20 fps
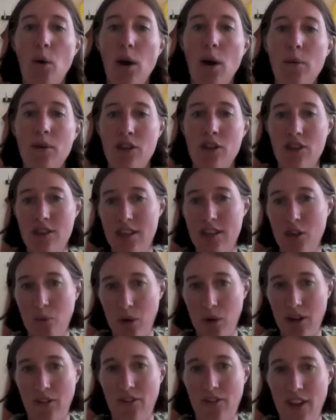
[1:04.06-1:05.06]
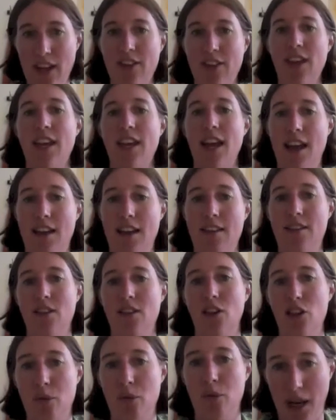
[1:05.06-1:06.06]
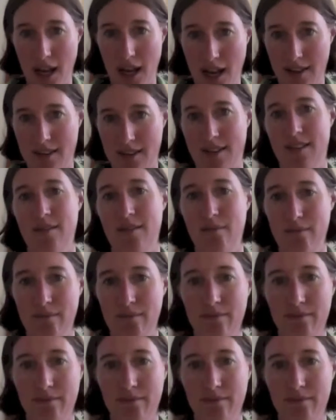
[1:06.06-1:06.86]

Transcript: we were interested in what effect that has on the plants.